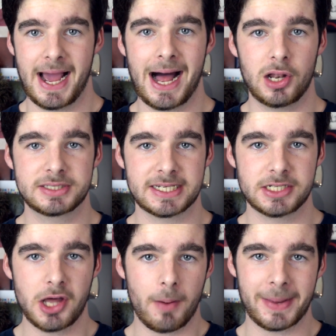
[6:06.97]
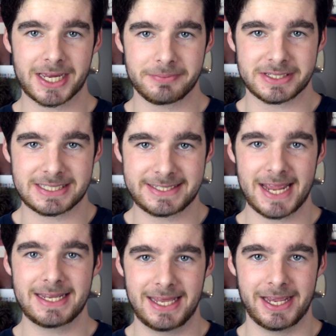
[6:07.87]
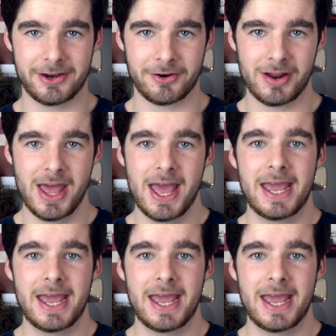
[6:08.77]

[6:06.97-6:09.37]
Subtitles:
Hal did not make a mistake here.